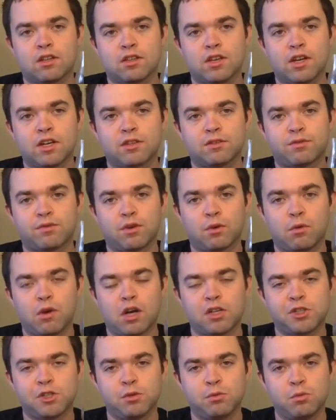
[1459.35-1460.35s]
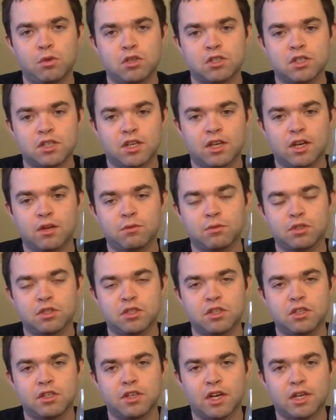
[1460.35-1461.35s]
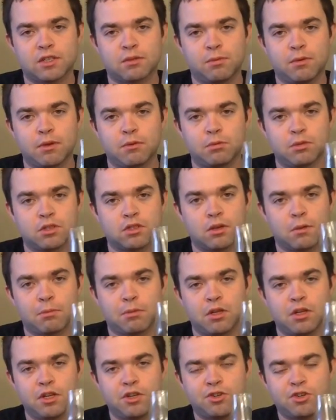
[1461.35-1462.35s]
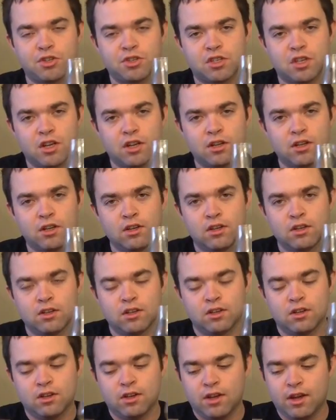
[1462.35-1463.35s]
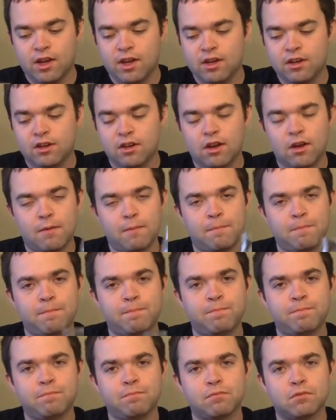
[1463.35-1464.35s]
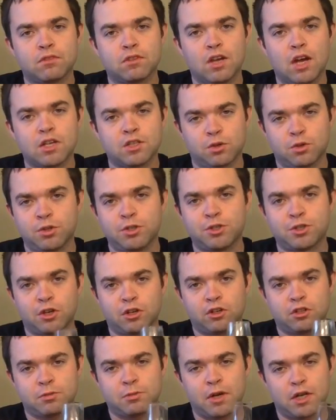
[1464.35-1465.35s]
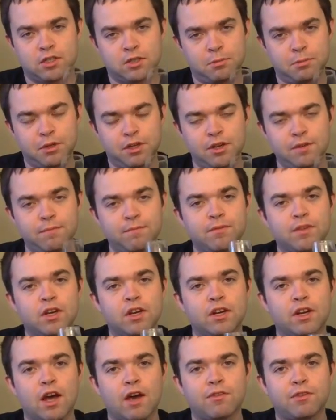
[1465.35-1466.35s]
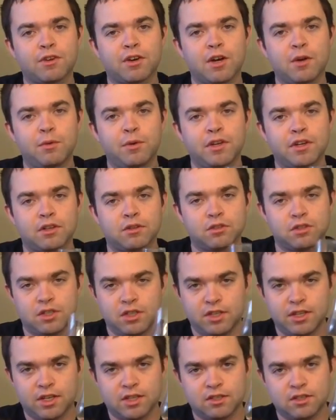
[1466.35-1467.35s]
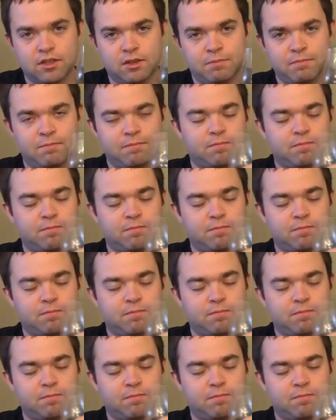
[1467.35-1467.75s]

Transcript: Thanks for watching once again. We'll see you next week with something interesting. And, as always, drink responsibly, and have a great week. We'll see you next time.